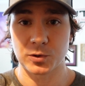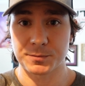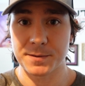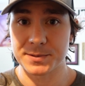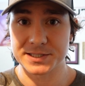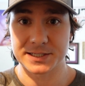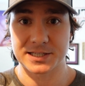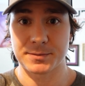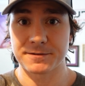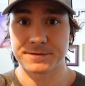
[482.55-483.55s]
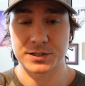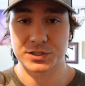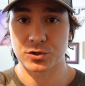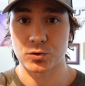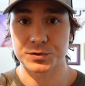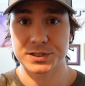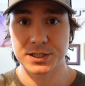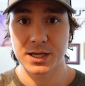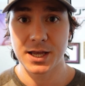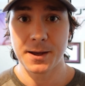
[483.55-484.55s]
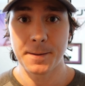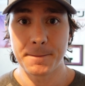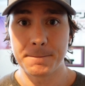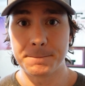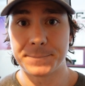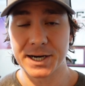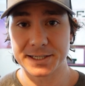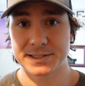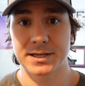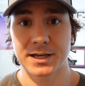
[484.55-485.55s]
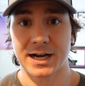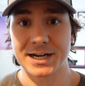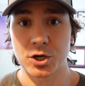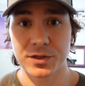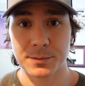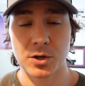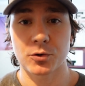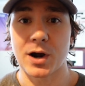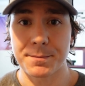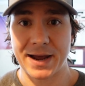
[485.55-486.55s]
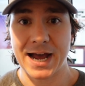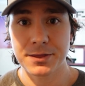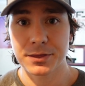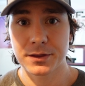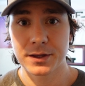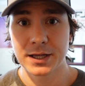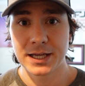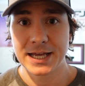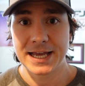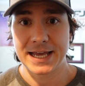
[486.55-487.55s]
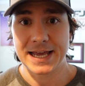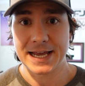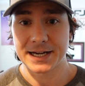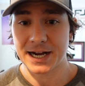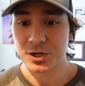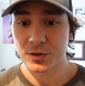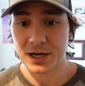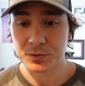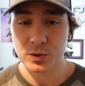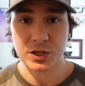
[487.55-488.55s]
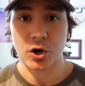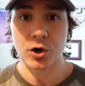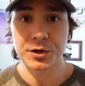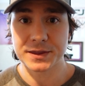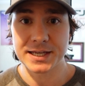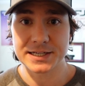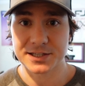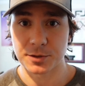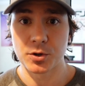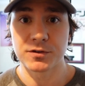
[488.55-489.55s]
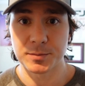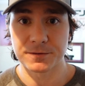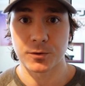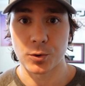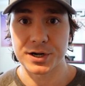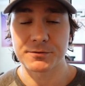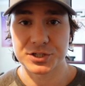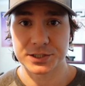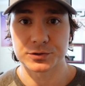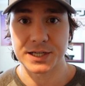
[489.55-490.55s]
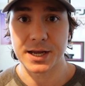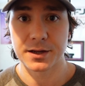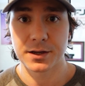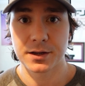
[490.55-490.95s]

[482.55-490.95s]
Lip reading: with my business and my fitness goals, but I know that I'm on the right path, and I know that I'm doing the hard things that are moving me forward every single day.